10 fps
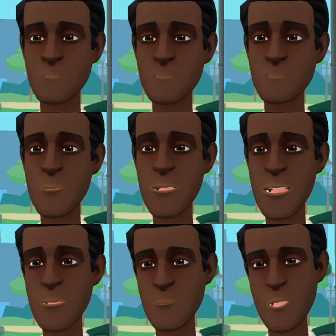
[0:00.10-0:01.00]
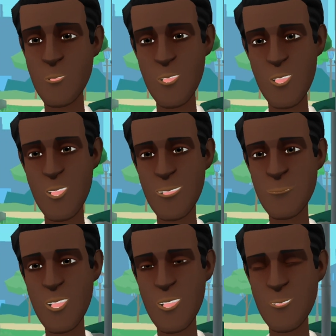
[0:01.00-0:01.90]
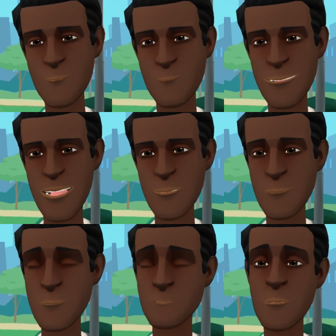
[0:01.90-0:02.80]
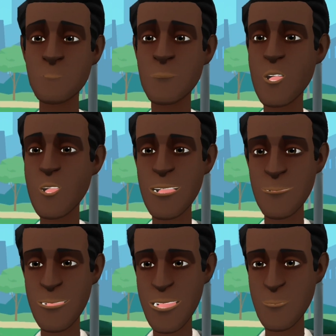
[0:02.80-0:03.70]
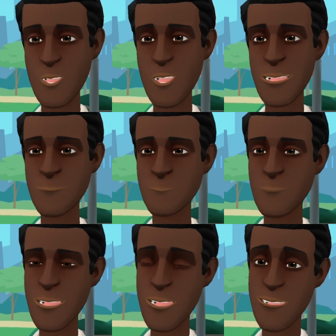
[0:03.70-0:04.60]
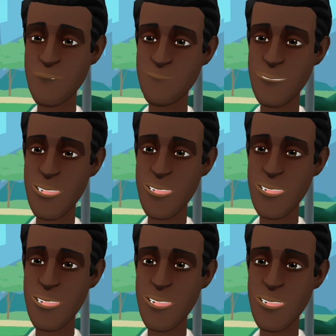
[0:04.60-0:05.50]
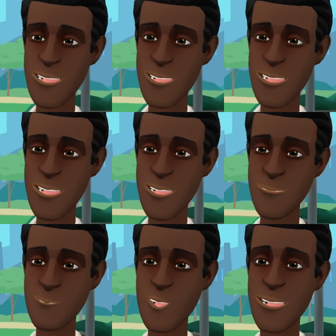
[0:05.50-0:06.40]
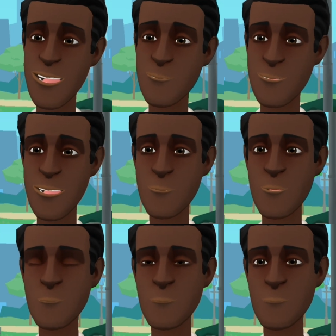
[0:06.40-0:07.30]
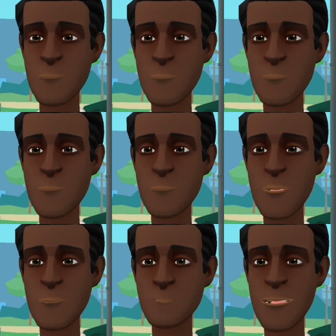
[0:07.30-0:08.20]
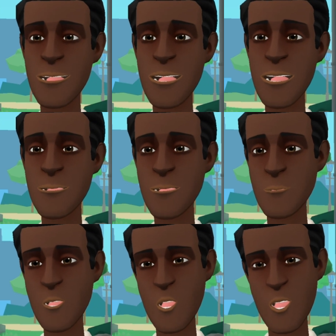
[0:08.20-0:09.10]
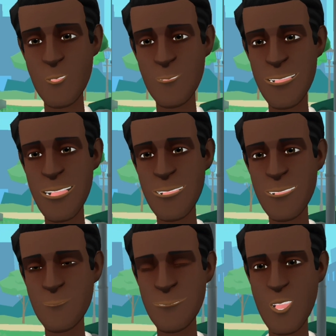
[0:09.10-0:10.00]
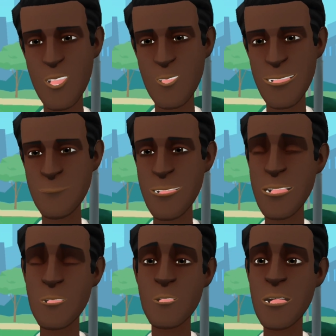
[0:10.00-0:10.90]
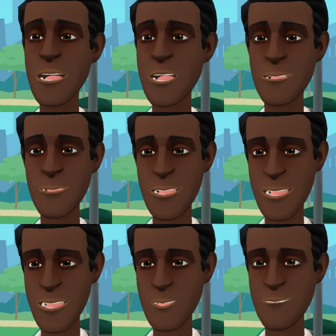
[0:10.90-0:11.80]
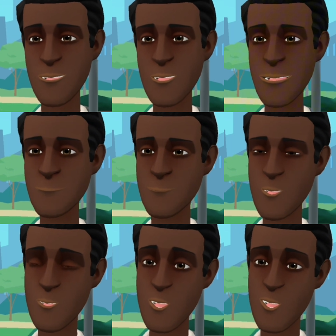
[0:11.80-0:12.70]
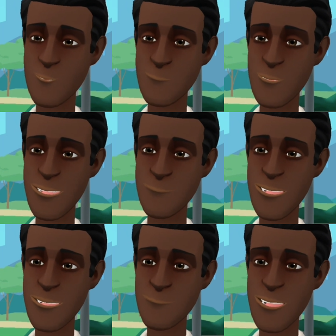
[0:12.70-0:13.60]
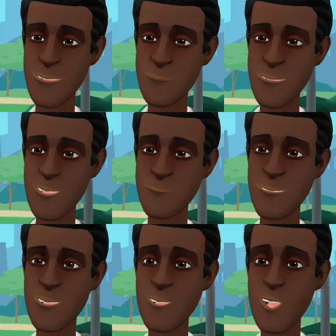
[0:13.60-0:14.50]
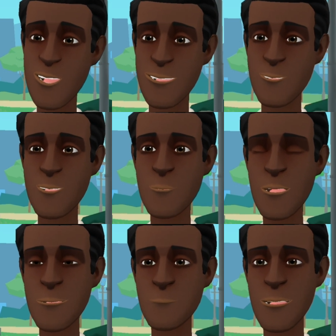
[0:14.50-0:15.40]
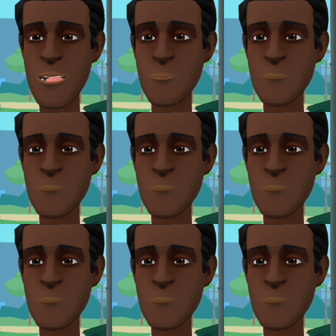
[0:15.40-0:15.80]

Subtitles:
Hey guys, before we start the video, I just wanna take this moment to shamelessly plug my new animated Halloween special. It's basically a crossover between Adventures in Partyland, the crazy city of Partyville, and it even has a cameo from a classic character.